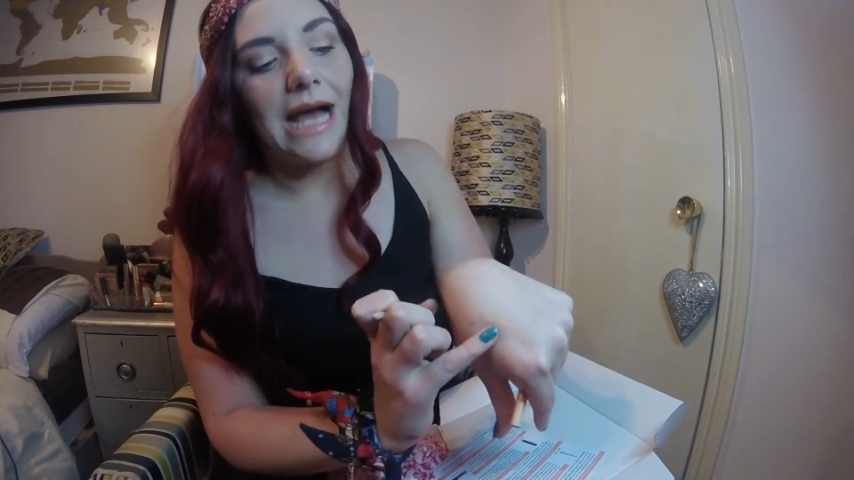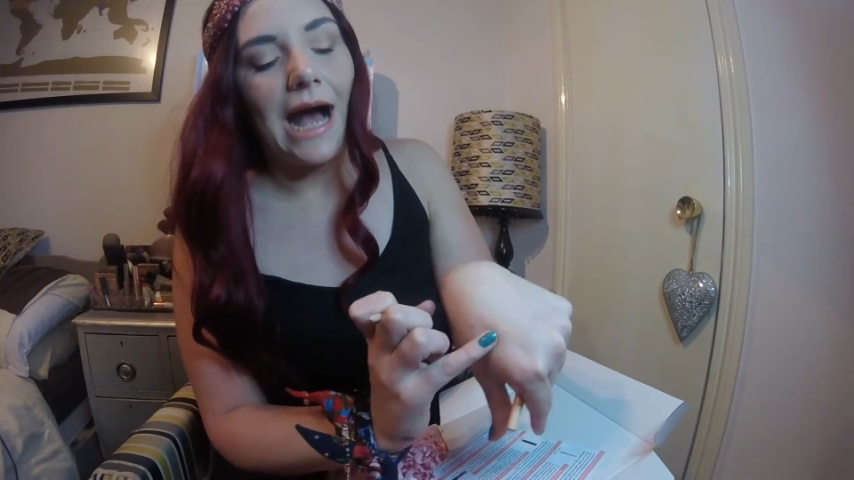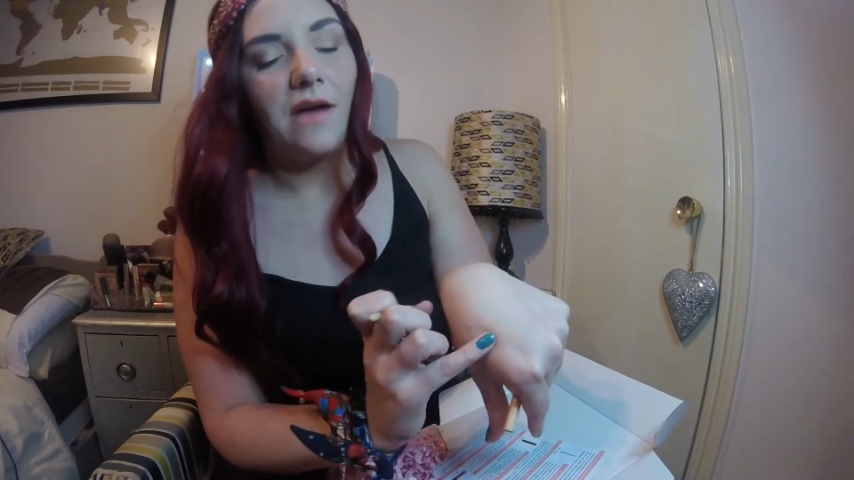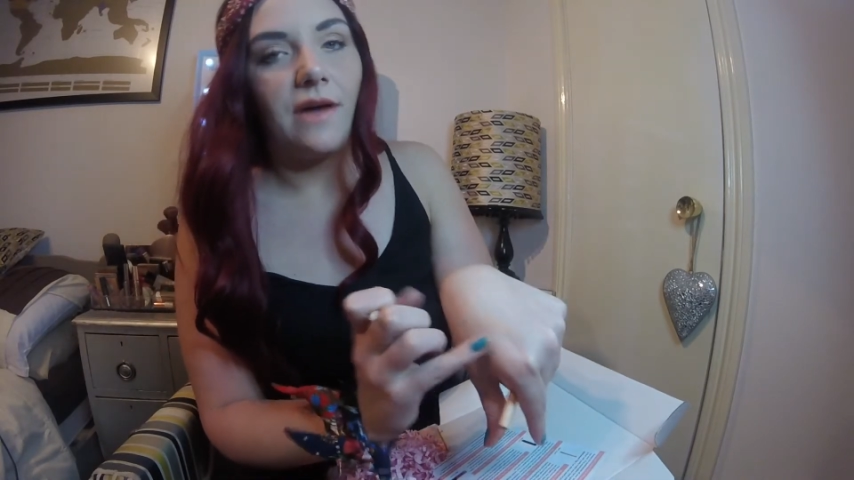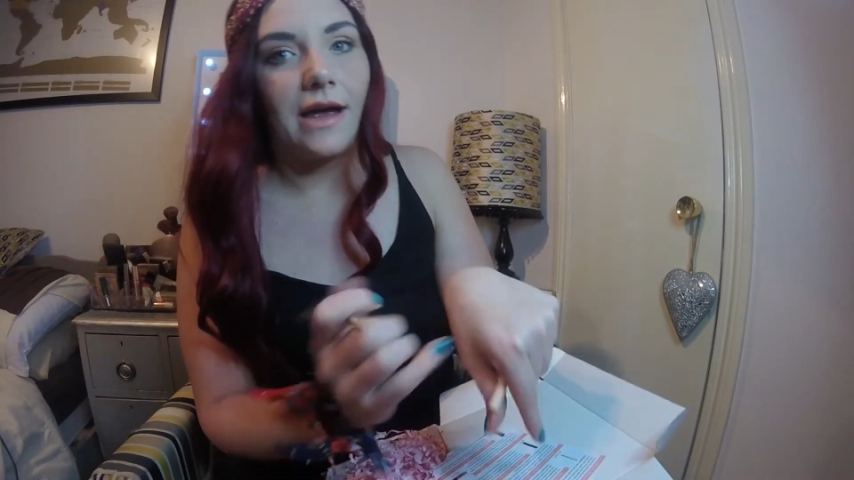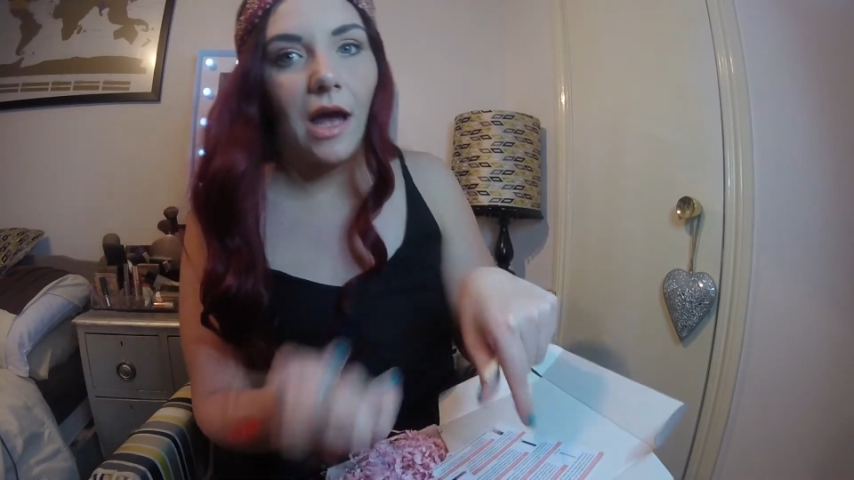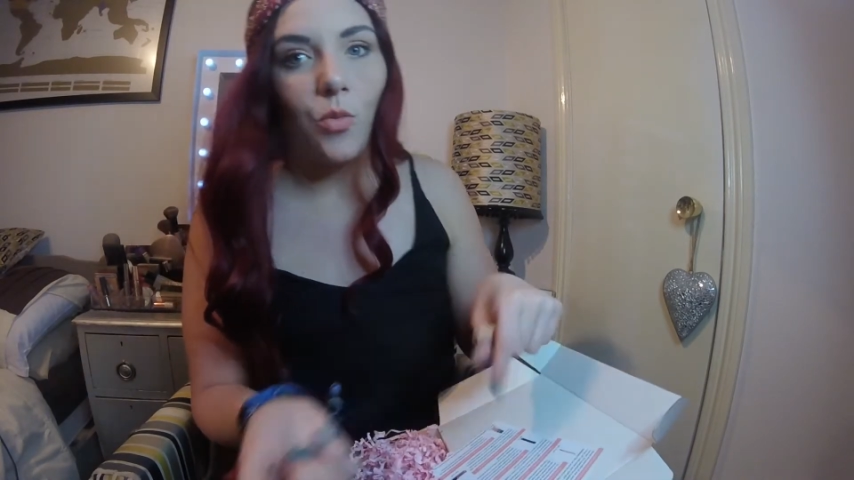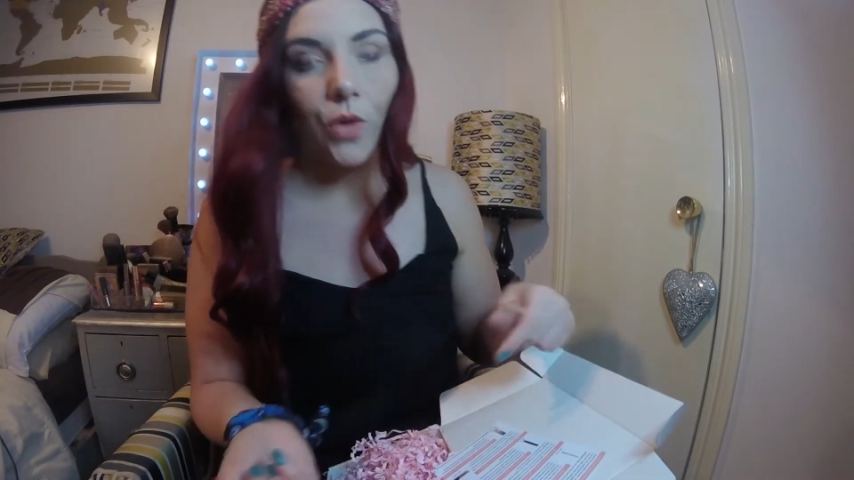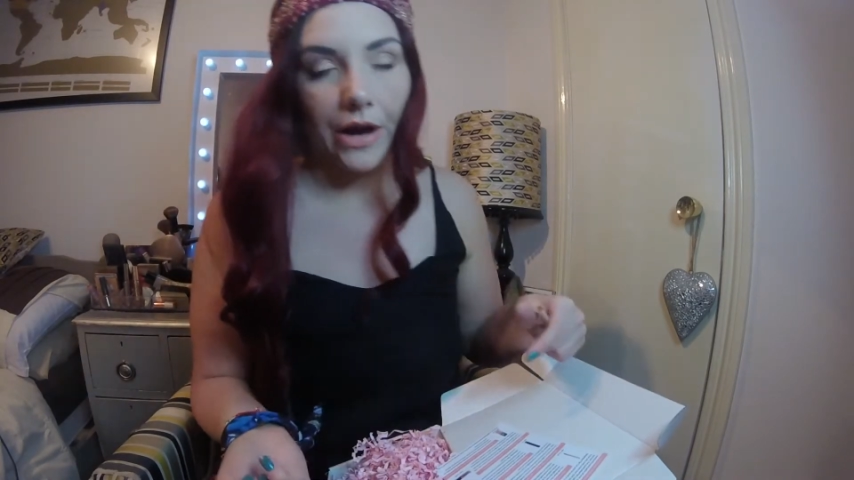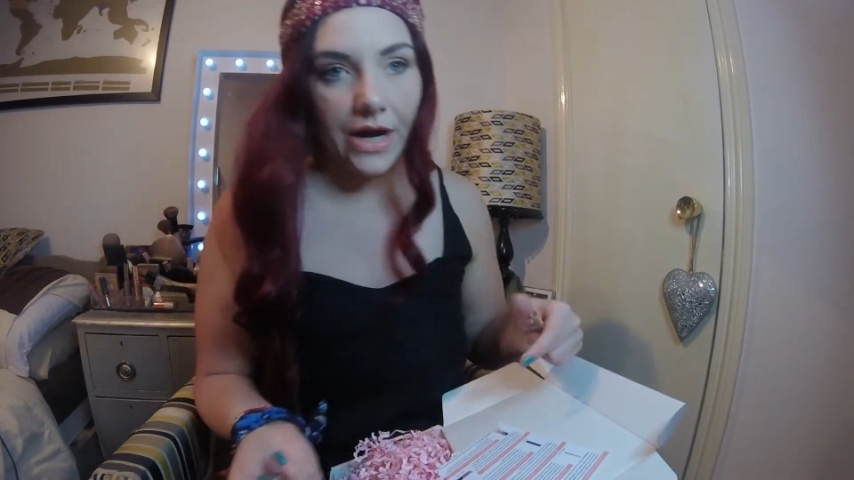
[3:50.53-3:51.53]
have. I
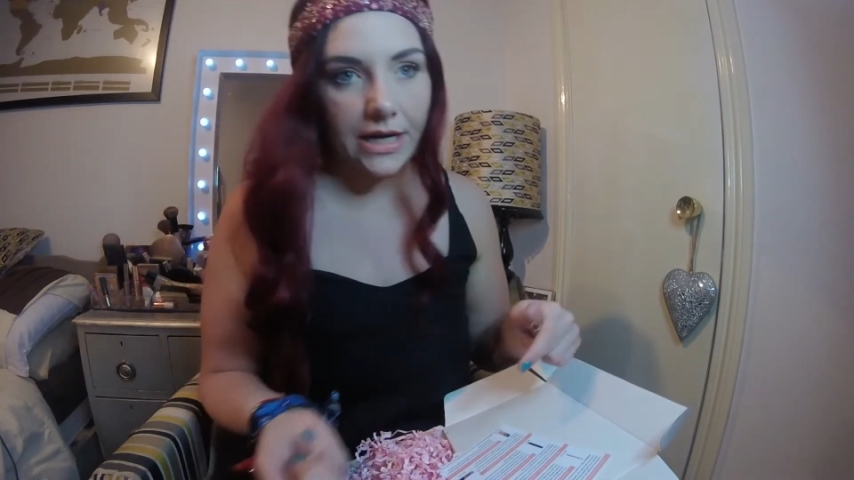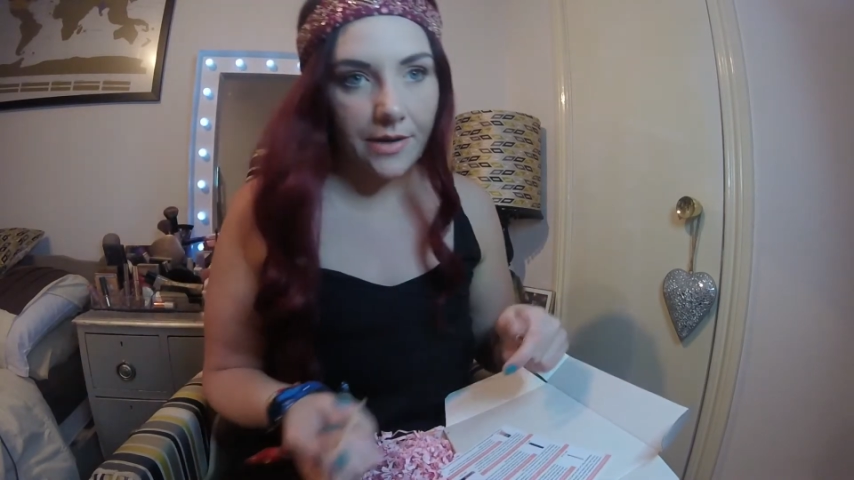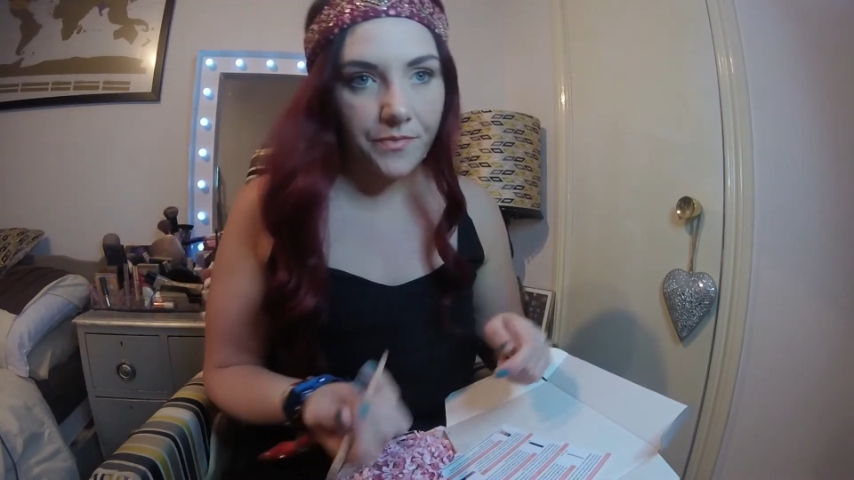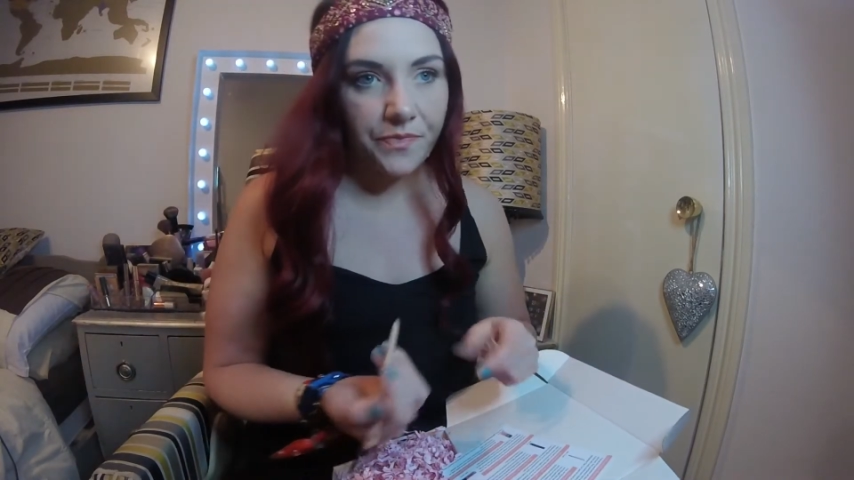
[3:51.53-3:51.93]
am wearing it.